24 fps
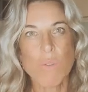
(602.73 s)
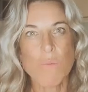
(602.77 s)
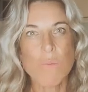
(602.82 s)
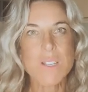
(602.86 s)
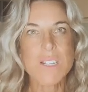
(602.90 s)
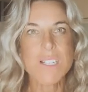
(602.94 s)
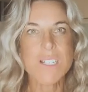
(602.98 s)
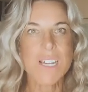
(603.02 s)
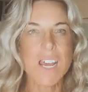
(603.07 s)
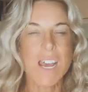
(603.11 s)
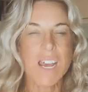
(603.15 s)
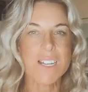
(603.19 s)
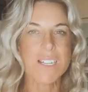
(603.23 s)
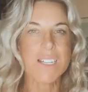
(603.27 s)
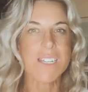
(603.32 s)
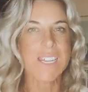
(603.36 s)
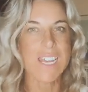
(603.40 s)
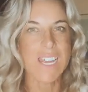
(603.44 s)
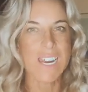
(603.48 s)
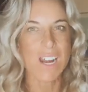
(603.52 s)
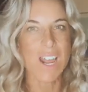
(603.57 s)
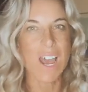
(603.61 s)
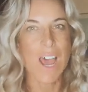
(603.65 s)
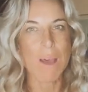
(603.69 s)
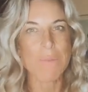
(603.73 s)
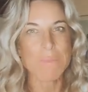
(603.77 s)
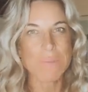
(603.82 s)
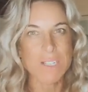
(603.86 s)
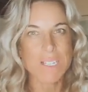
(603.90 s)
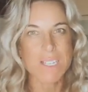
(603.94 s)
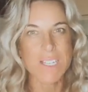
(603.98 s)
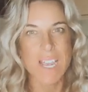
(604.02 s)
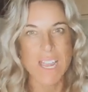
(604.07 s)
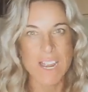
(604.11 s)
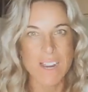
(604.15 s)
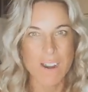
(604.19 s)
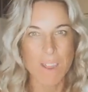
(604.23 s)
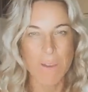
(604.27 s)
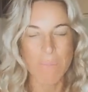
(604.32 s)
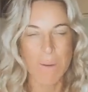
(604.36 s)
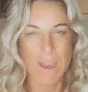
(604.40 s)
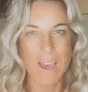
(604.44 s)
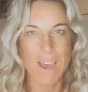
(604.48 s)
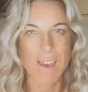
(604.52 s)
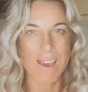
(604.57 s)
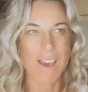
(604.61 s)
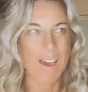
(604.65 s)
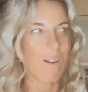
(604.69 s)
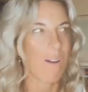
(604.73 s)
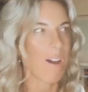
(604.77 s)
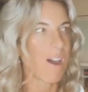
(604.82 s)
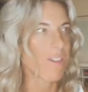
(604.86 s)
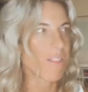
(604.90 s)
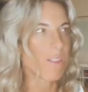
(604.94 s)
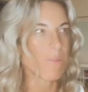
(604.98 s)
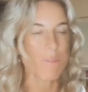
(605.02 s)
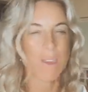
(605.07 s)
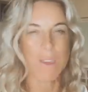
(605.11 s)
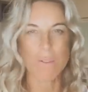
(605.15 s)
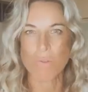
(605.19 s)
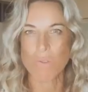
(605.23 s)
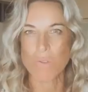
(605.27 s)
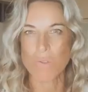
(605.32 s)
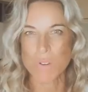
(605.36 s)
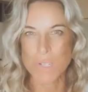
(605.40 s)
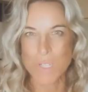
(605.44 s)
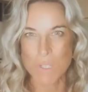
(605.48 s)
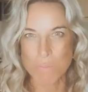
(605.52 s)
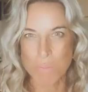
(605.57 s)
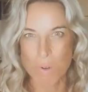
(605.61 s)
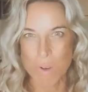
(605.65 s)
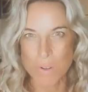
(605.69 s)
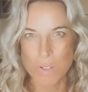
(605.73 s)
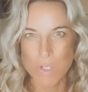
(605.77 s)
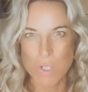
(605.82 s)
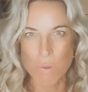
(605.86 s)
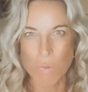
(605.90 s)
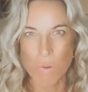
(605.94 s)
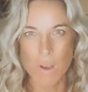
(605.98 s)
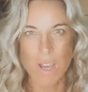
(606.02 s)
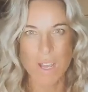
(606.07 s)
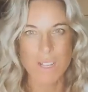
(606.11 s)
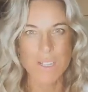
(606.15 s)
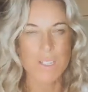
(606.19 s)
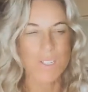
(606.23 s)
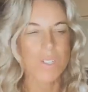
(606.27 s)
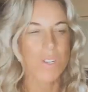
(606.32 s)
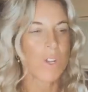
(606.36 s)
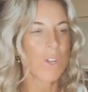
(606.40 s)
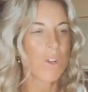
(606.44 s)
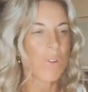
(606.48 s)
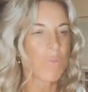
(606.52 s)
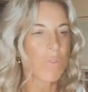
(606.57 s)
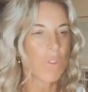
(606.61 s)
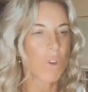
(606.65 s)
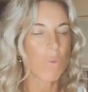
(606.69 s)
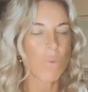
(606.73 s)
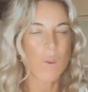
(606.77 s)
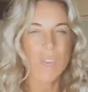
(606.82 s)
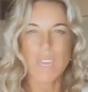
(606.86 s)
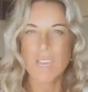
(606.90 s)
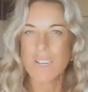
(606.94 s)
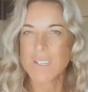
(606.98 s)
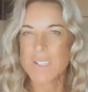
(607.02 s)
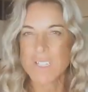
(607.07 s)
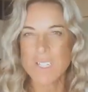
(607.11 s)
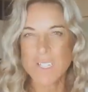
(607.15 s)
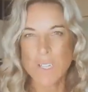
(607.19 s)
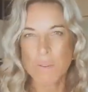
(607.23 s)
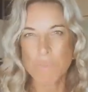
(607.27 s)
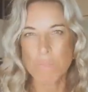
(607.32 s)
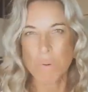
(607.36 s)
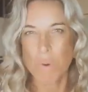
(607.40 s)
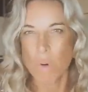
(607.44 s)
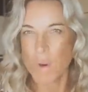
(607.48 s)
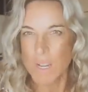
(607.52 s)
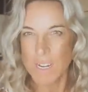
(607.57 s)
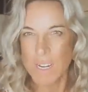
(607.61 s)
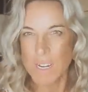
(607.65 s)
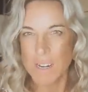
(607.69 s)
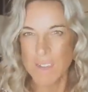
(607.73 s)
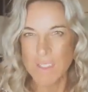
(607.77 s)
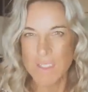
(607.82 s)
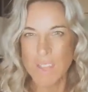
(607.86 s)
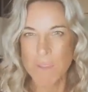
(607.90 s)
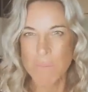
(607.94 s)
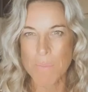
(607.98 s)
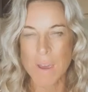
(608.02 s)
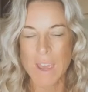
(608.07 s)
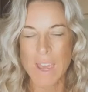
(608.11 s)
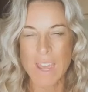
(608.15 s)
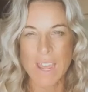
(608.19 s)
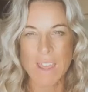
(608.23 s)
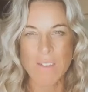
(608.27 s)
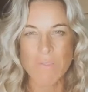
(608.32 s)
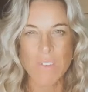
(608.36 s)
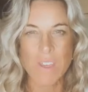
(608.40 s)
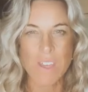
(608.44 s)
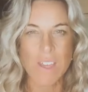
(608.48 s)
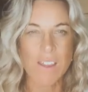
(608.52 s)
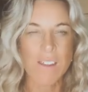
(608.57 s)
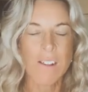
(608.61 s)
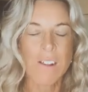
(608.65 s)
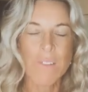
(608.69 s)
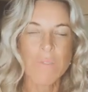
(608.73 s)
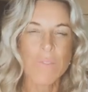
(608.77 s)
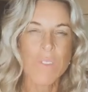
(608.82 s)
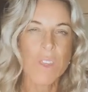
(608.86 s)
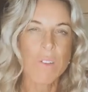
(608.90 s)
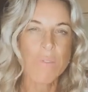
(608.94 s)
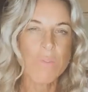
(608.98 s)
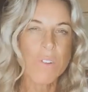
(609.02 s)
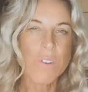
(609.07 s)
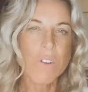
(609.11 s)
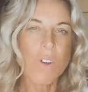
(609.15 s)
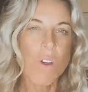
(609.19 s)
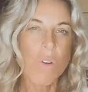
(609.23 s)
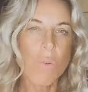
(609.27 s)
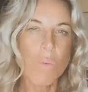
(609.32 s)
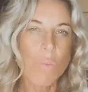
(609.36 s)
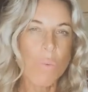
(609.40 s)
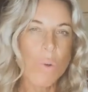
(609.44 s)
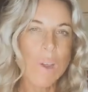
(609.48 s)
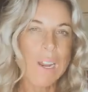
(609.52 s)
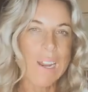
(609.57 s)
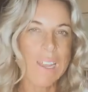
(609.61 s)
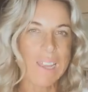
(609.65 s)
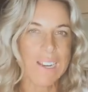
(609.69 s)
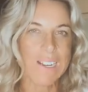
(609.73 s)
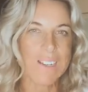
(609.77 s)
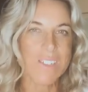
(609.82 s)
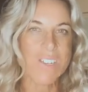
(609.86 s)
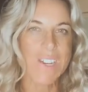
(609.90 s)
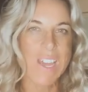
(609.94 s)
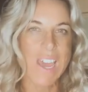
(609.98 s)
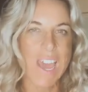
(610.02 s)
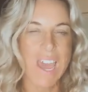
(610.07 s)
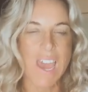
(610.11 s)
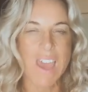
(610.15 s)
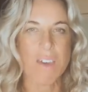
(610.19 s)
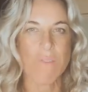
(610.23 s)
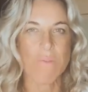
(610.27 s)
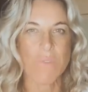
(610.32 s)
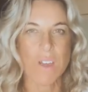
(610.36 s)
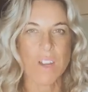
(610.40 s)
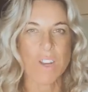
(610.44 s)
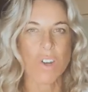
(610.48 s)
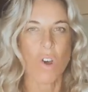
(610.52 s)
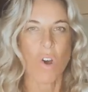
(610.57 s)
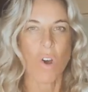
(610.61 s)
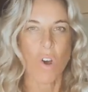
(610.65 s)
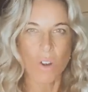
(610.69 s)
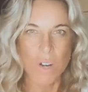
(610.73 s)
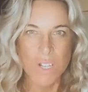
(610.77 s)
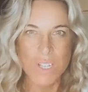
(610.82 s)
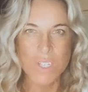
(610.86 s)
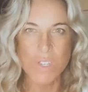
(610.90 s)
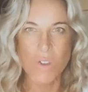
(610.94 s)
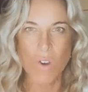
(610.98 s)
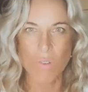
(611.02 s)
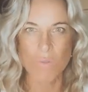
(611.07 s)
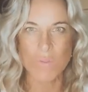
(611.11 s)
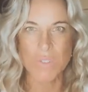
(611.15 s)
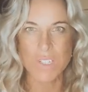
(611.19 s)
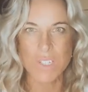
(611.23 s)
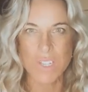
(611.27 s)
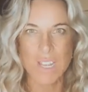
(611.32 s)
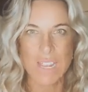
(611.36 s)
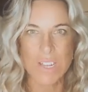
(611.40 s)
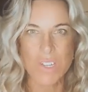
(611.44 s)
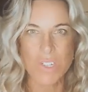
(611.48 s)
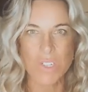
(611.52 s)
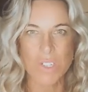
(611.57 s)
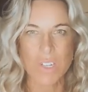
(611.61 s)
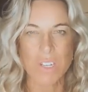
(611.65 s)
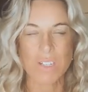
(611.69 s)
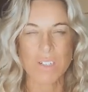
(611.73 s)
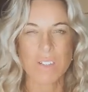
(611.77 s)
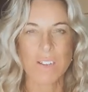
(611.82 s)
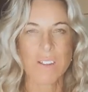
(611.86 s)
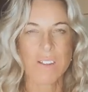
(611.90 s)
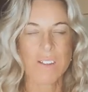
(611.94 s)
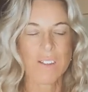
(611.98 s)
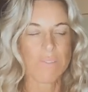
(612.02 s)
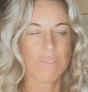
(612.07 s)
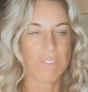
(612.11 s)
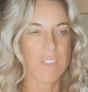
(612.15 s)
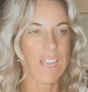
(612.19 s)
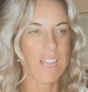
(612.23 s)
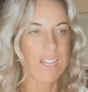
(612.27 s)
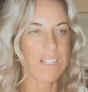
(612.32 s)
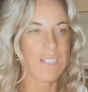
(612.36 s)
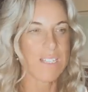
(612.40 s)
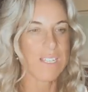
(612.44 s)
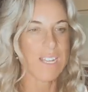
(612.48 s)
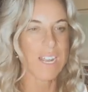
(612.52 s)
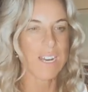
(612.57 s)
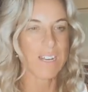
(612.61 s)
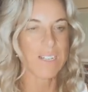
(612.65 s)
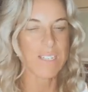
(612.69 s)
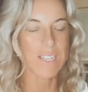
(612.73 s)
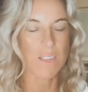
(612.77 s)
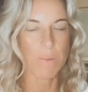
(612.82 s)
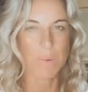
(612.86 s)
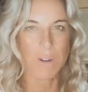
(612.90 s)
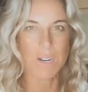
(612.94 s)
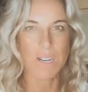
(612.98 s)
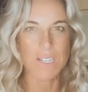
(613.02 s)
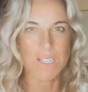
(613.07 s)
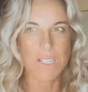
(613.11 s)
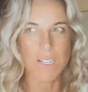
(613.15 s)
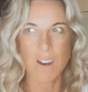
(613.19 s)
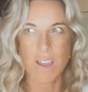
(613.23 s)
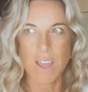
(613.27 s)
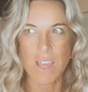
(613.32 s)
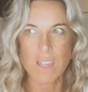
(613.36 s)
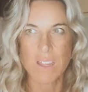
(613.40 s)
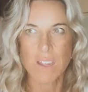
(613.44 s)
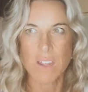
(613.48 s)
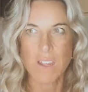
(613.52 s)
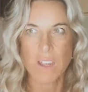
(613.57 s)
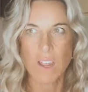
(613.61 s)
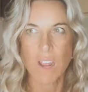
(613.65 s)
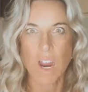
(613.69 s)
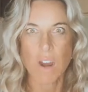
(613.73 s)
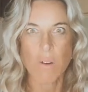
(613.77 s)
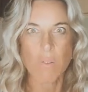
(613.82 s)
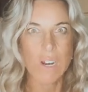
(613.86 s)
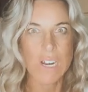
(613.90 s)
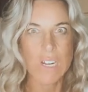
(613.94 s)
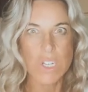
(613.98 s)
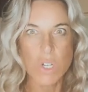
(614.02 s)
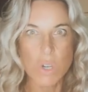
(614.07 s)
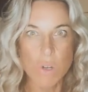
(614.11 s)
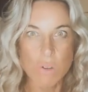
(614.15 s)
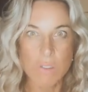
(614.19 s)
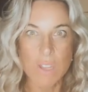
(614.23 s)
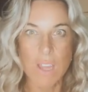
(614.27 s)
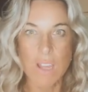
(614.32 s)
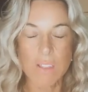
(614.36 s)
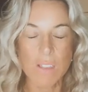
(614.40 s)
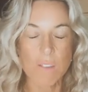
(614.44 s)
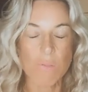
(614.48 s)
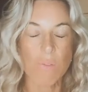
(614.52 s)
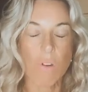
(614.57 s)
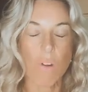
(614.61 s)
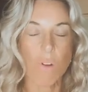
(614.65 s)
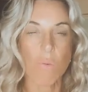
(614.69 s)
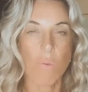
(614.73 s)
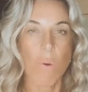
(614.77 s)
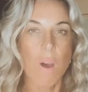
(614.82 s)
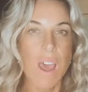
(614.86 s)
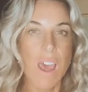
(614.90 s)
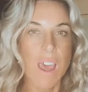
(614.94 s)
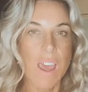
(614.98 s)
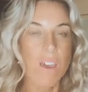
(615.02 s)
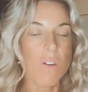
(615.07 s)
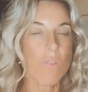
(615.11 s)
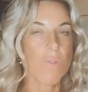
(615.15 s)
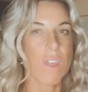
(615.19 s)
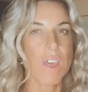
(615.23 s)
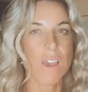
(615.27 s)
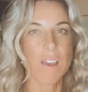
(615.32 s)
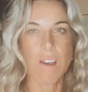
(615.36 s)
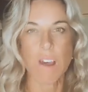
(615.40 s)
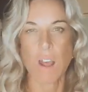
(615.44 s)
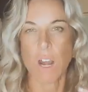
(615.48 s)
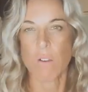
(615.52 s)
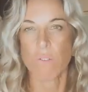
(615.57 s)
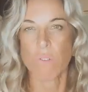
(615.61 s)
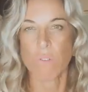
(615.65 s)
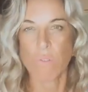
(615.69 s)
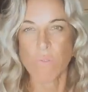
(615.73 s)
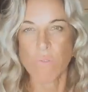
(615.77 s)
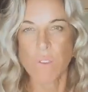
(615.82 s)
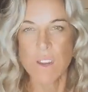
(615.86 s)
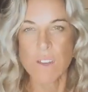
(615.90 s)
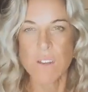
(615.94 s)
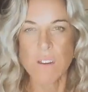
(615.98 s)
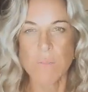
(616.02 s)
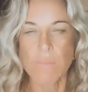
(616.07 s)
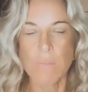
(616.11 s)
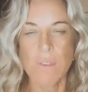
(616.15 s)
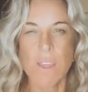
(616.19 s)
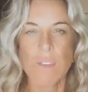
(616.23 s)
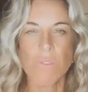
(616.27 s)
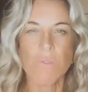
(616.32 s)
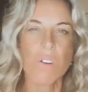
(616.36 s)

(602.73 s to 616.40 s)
When we start to get upset about how other people respond to us, or we get disappointed in their behavior, if you're not willing to have an honest conversation and say to someone, listen, I really took that the wrong way, or that kind of offended me.